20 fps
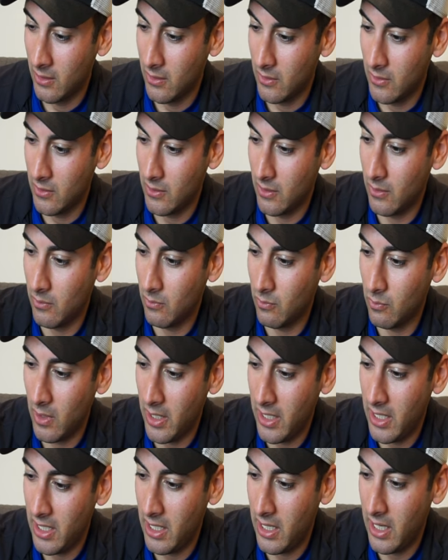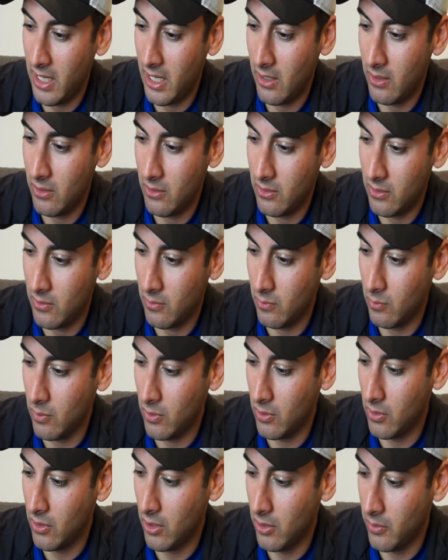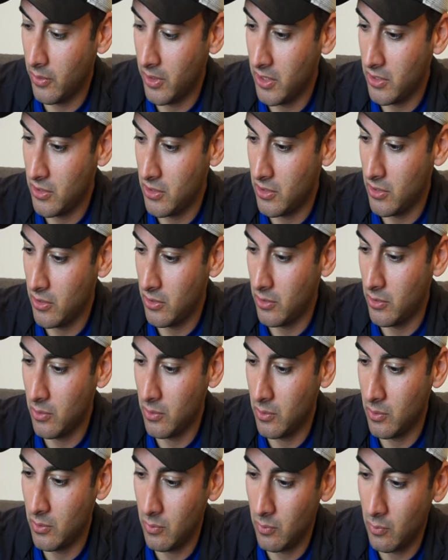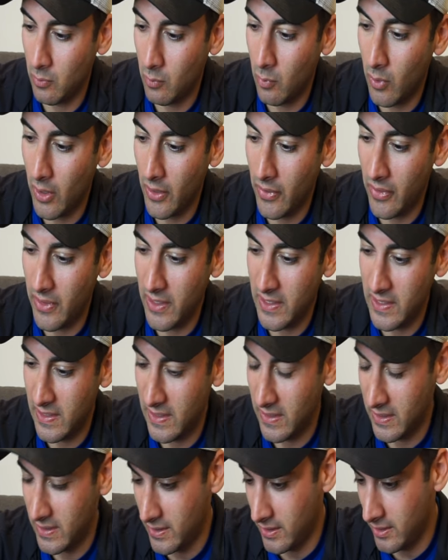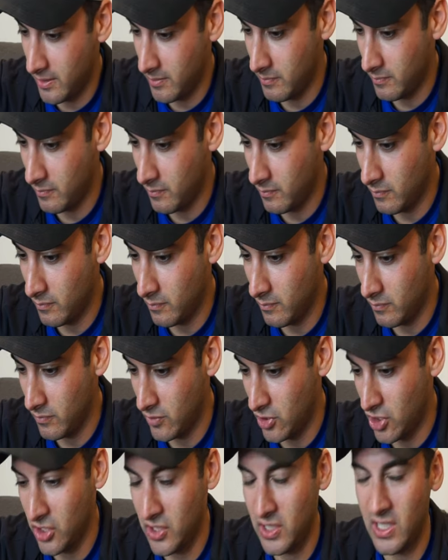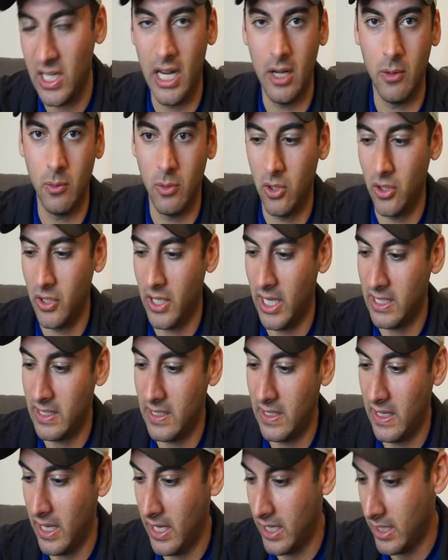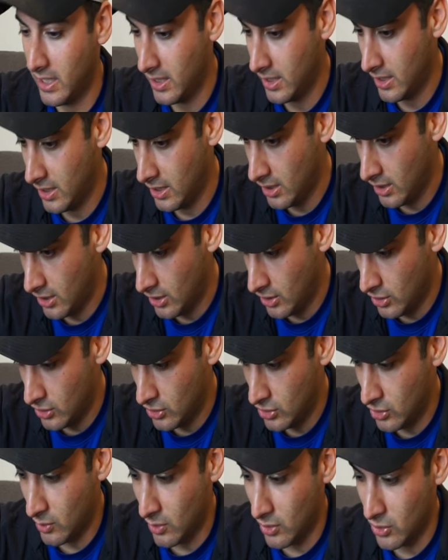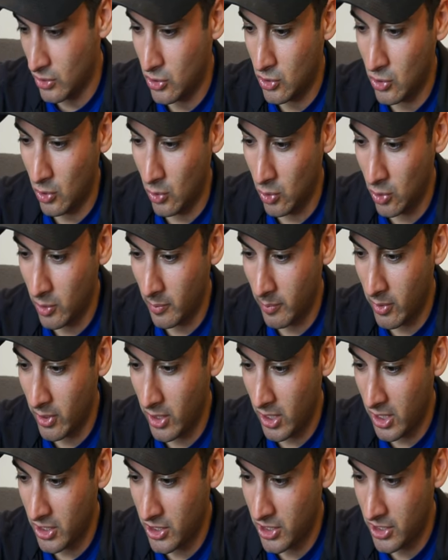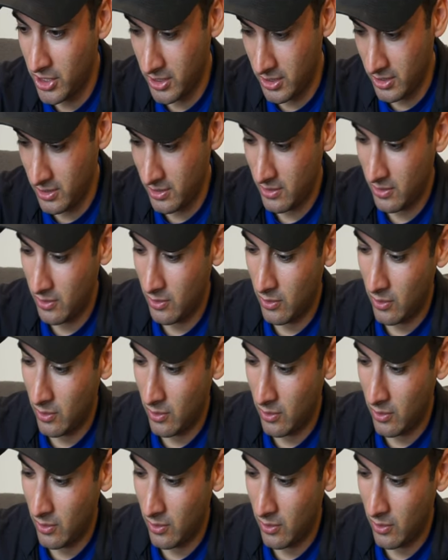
So right now we'll go into what the system, just today, we'll look at today. So our solar production,